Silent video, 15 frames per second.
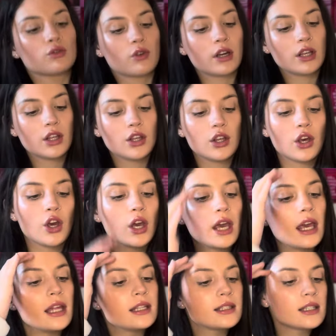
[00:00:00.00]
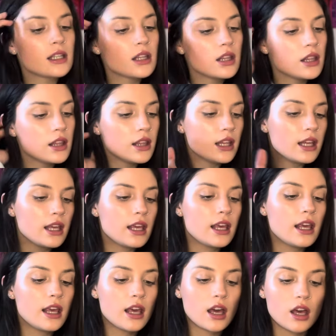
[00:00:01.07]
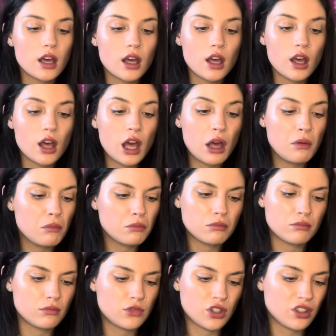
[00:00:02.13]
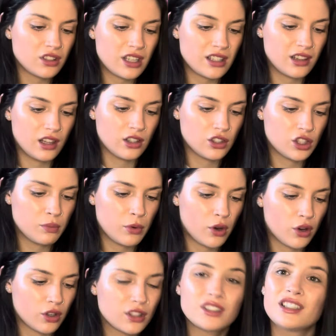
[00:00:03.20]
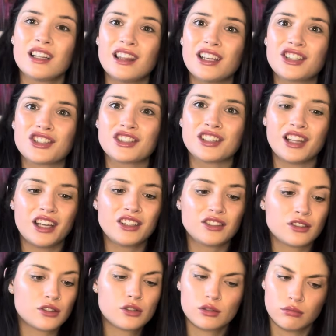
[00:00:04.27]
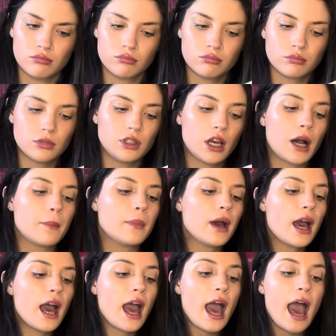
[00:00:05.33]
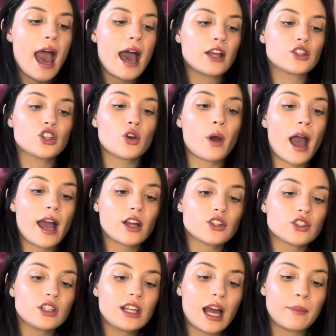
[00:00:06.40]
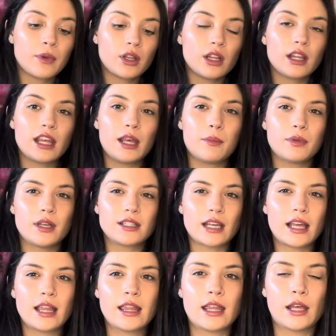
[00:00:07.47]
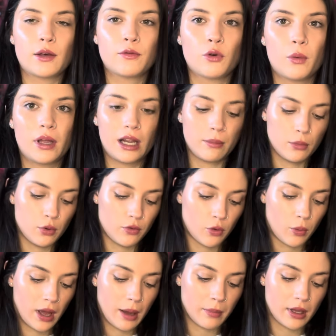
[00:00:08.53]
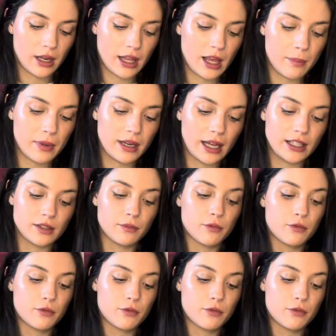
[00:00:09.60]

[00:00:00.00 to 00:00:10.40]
right here. It's the, just says lunchbox, delicious lunch, yum. So actually I'm gonna keep this, I think, for when I move away. I'm gonna keep it nice and